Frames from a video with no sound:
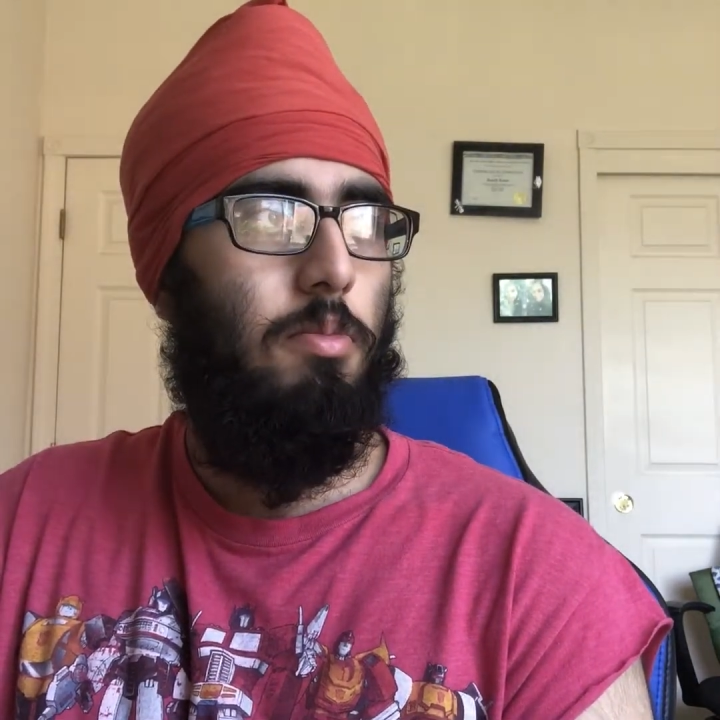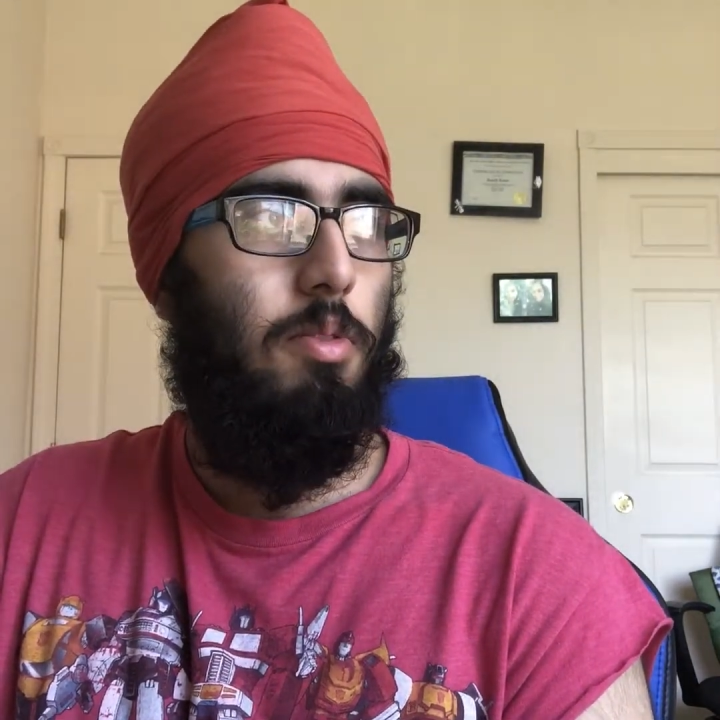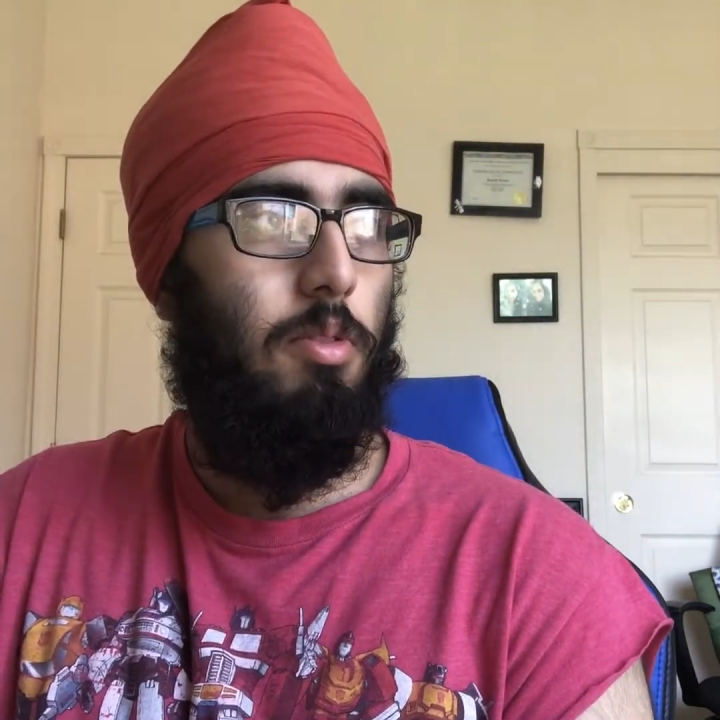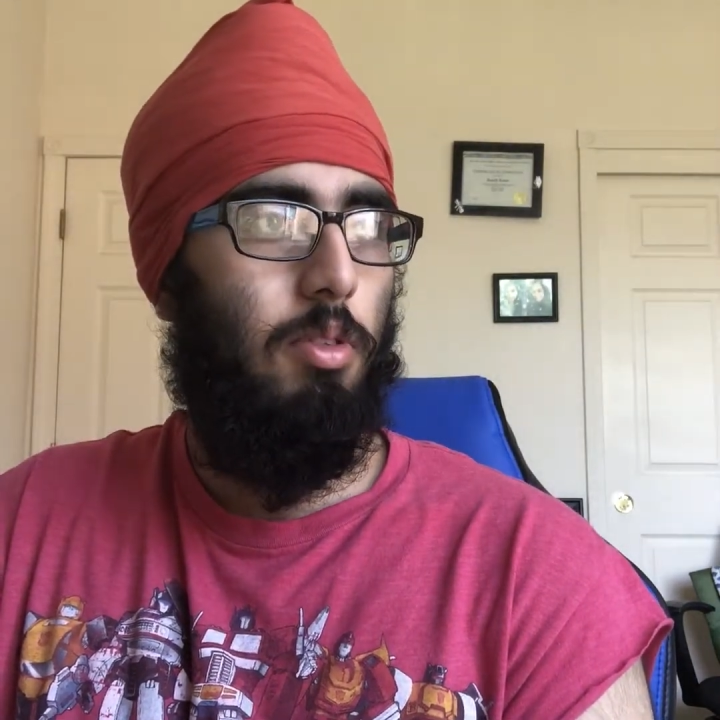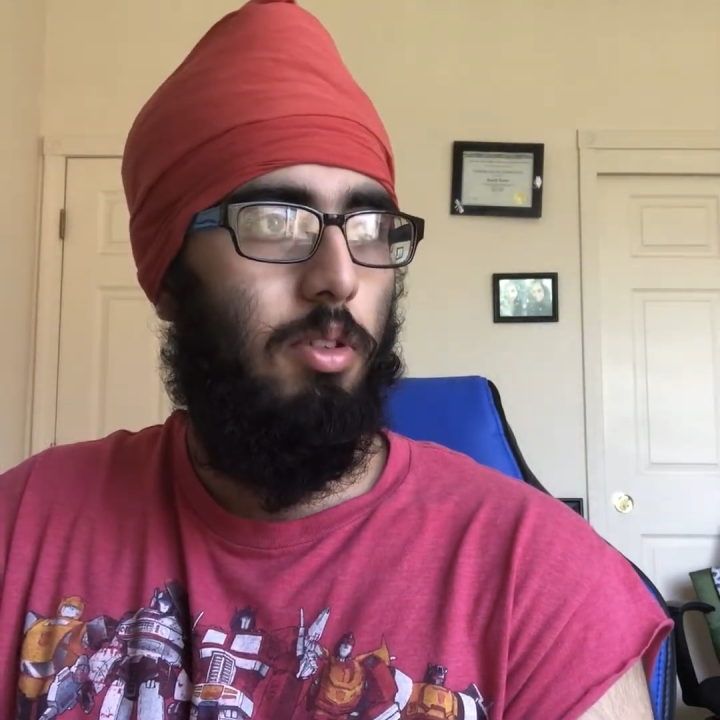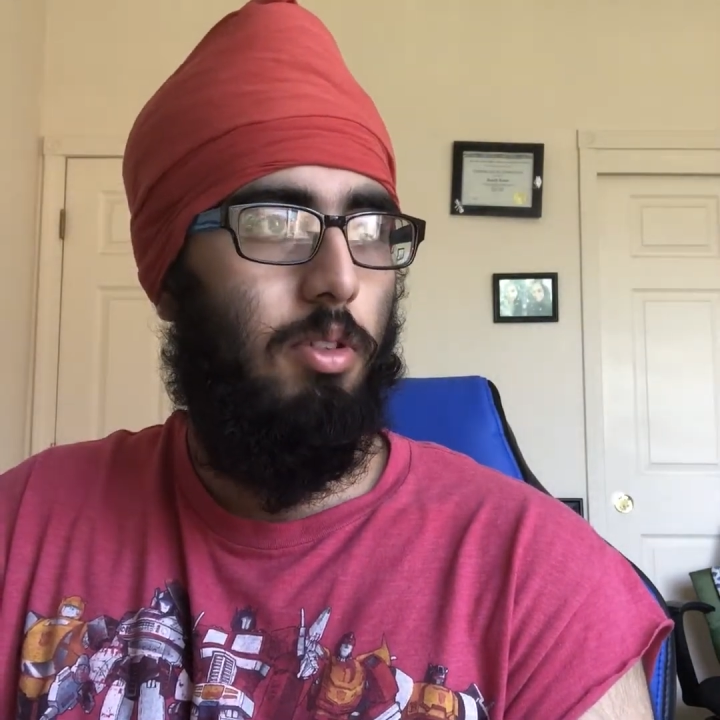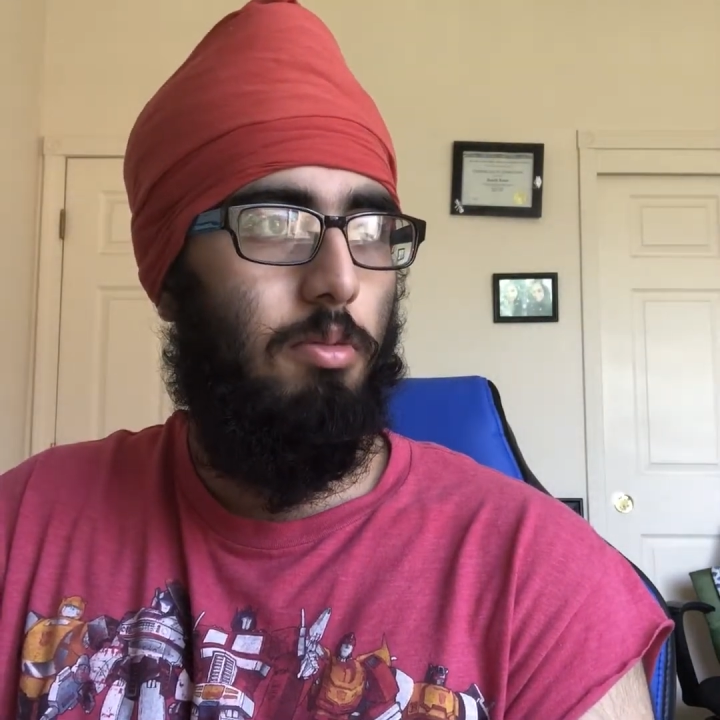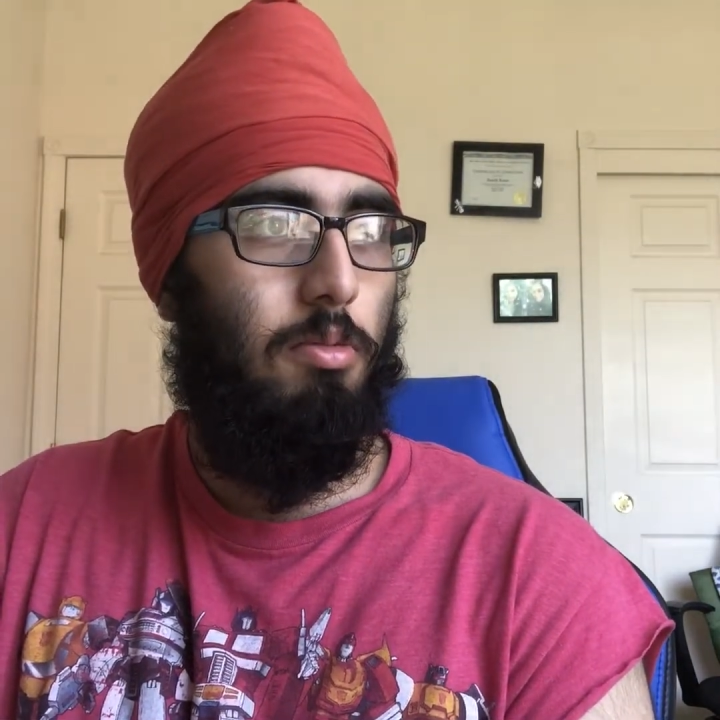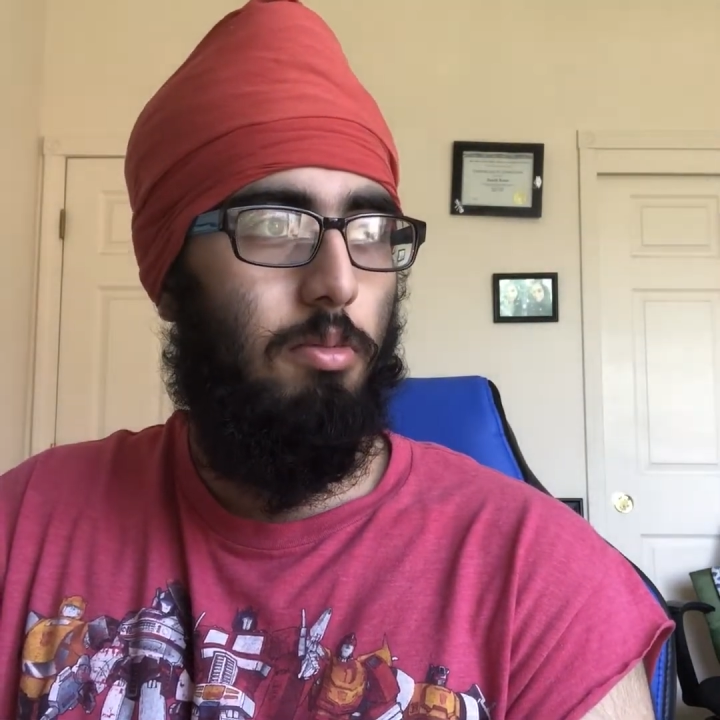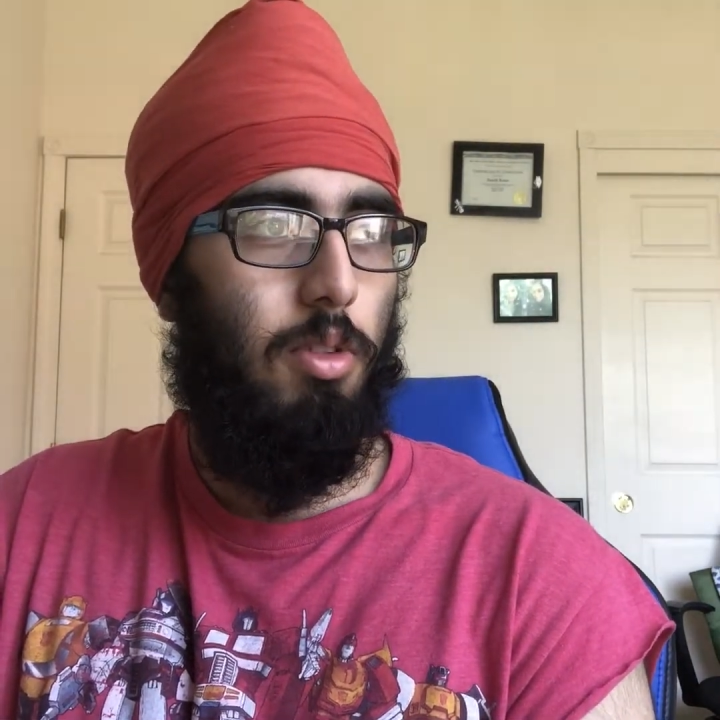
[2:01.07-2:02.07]
a
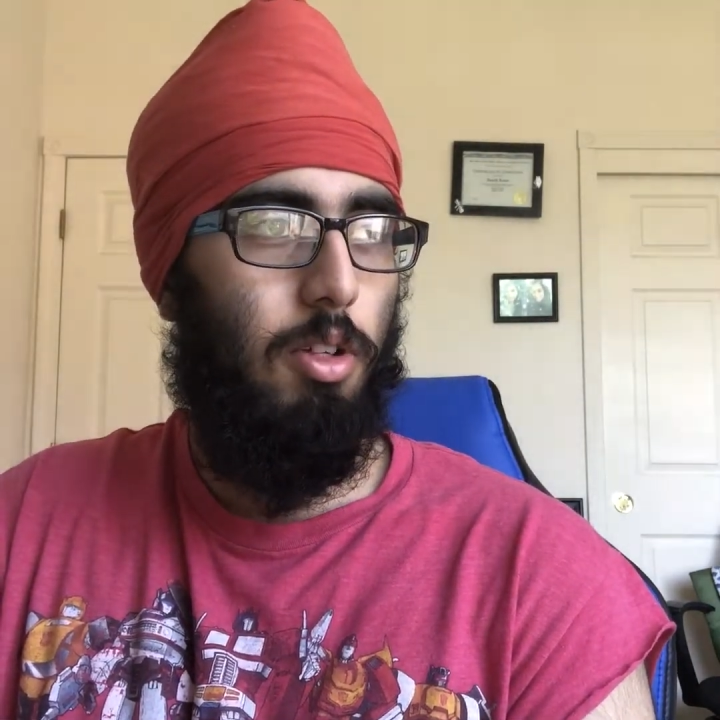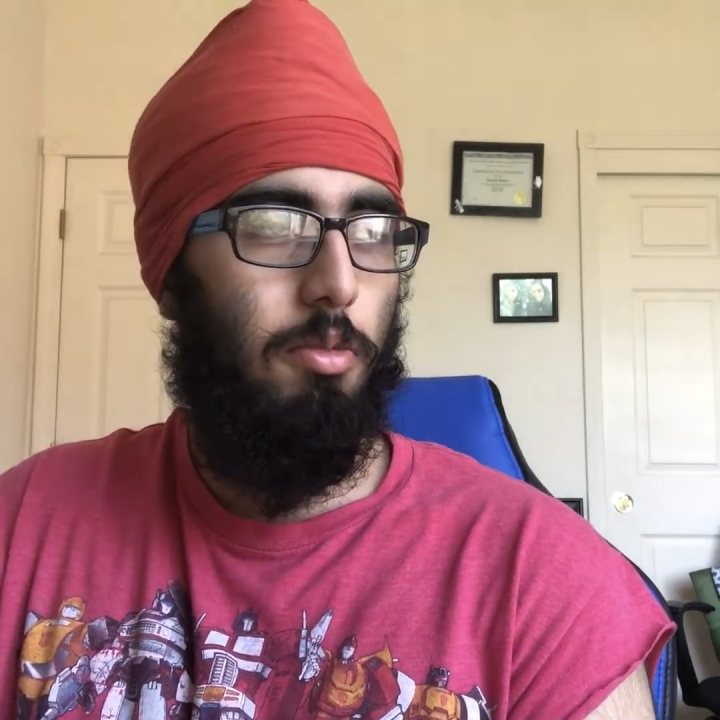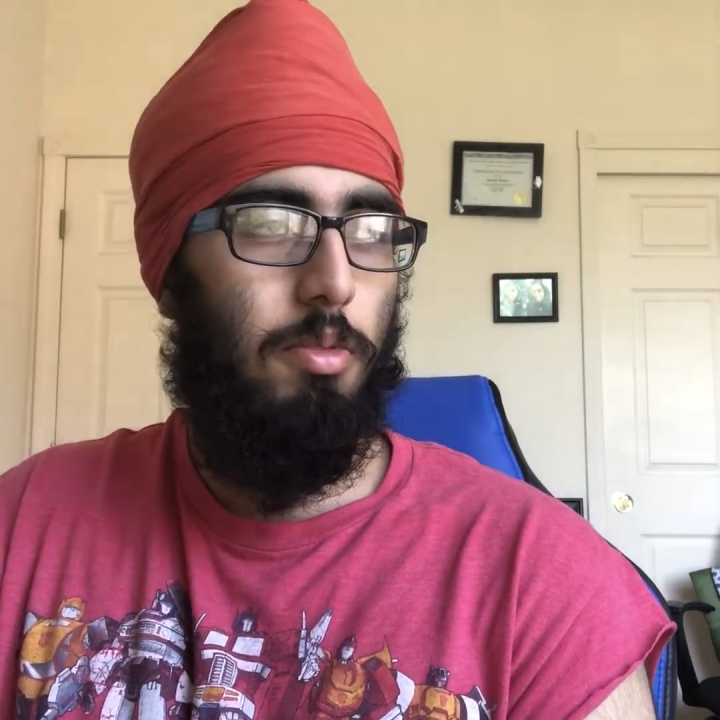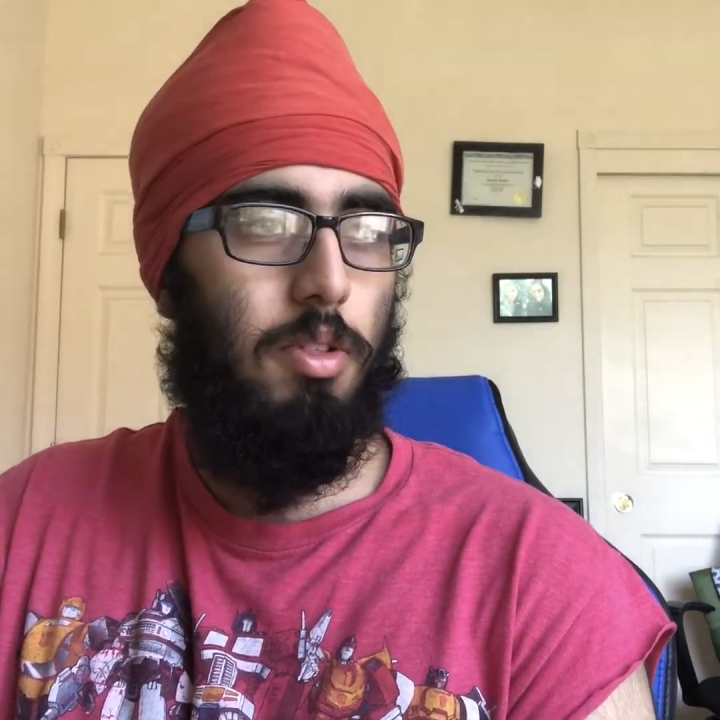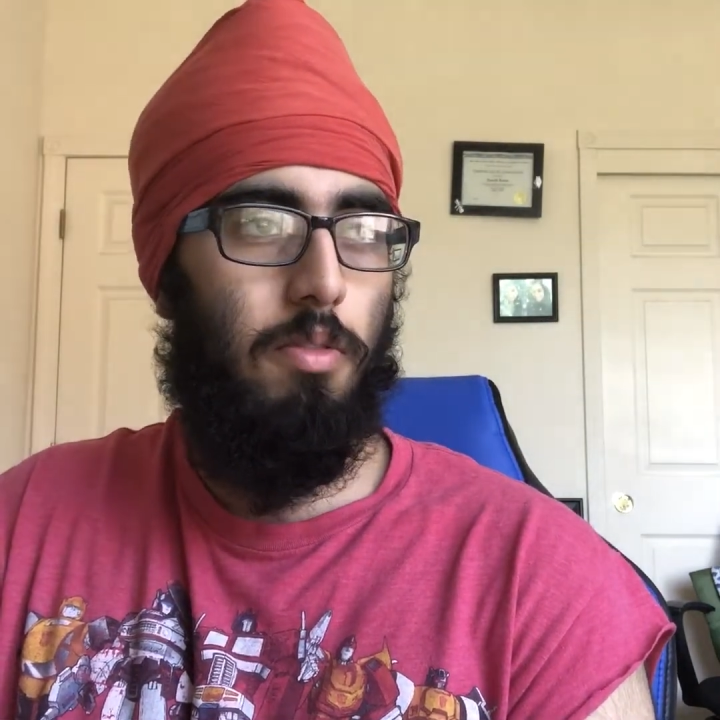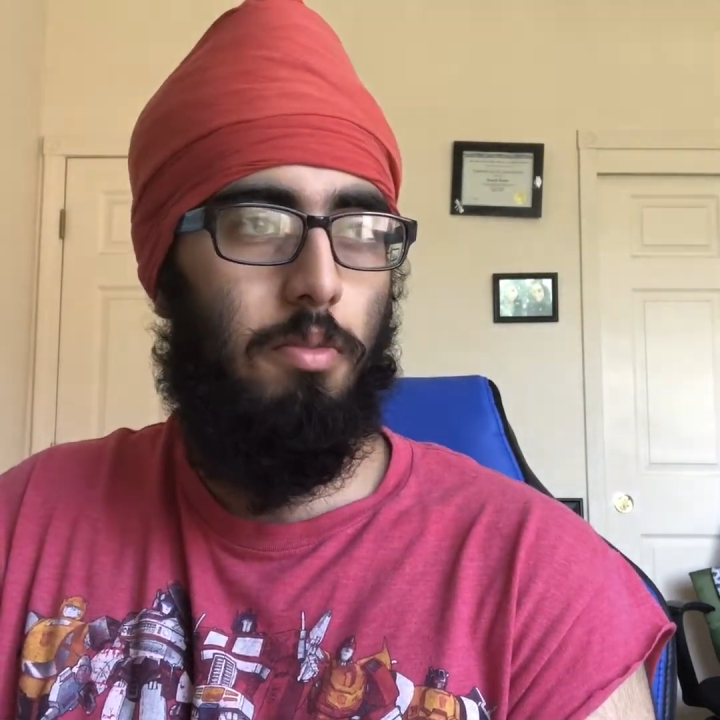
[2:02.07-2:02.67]
little busy